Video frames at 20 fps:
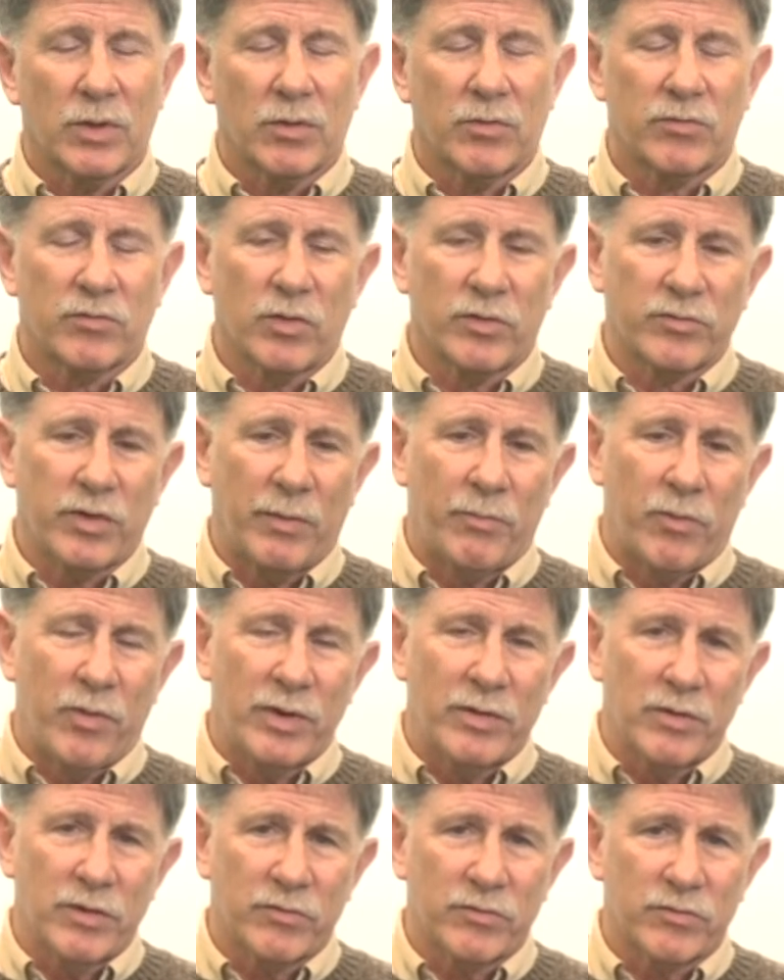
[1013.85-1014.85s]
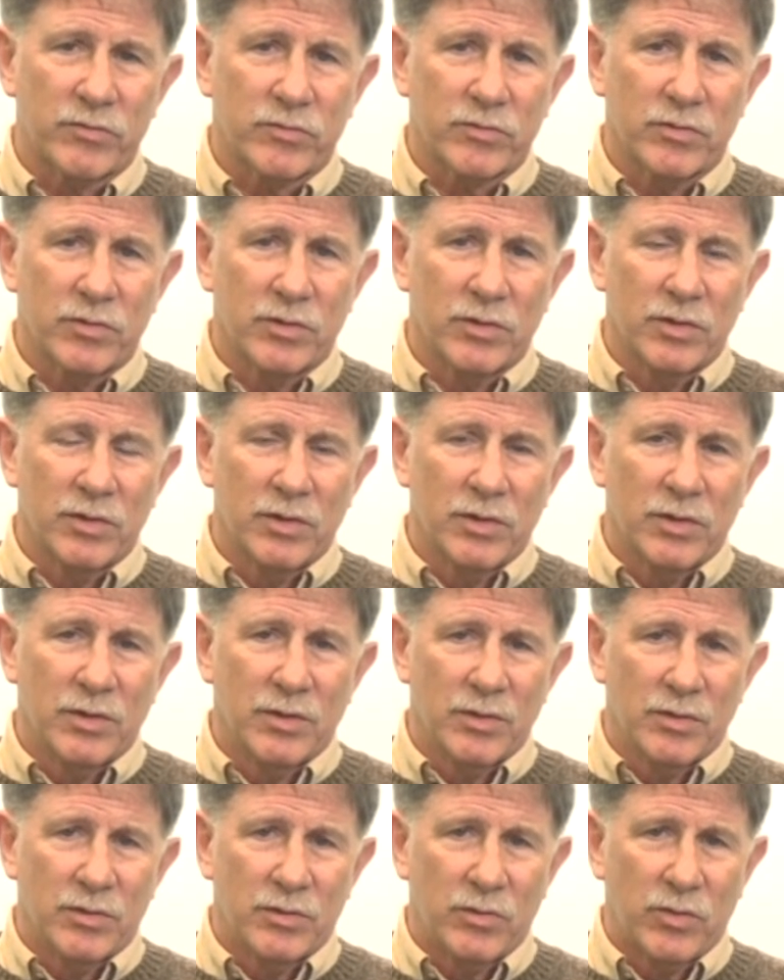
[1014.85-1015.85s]
So as I bring this
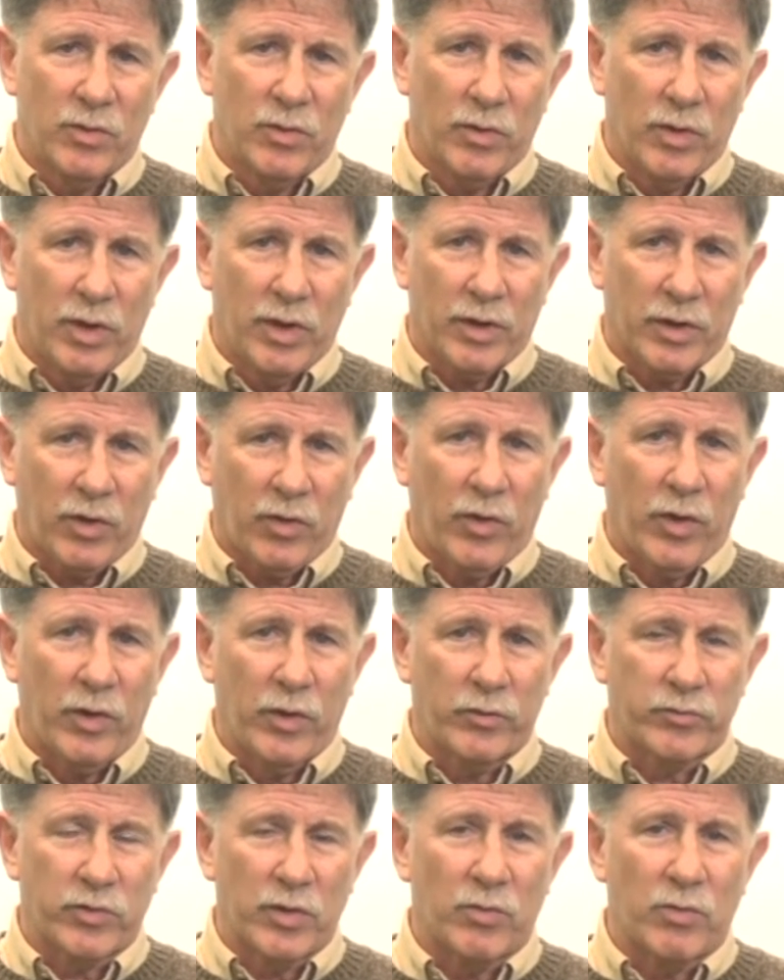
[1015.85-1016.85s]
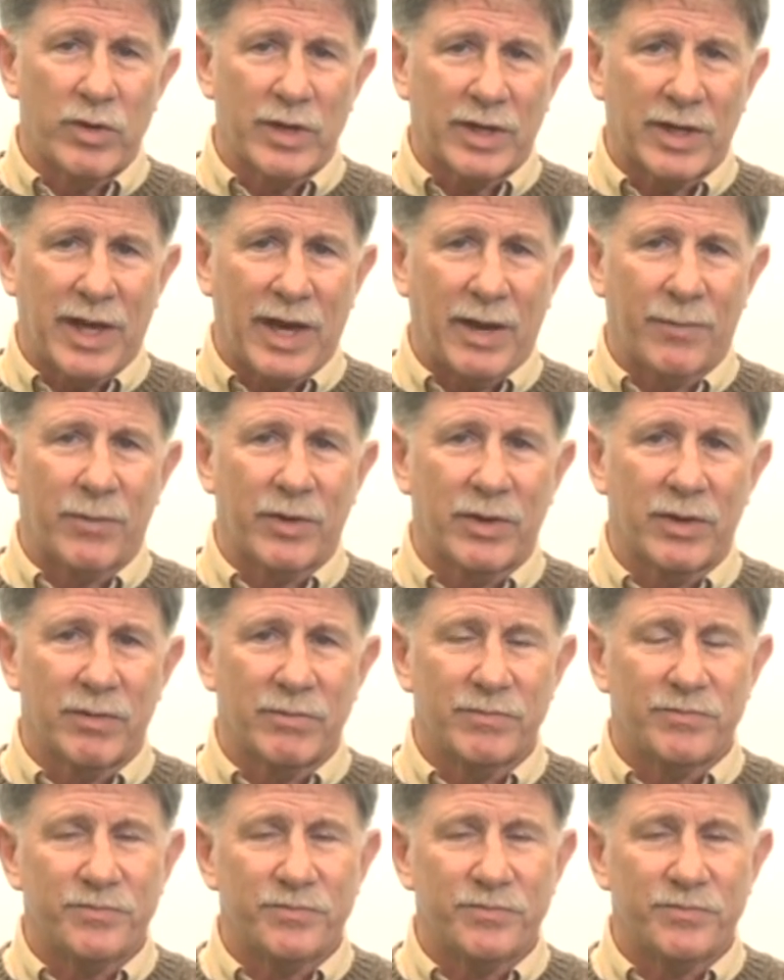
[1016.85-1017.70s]
to a close and recap it,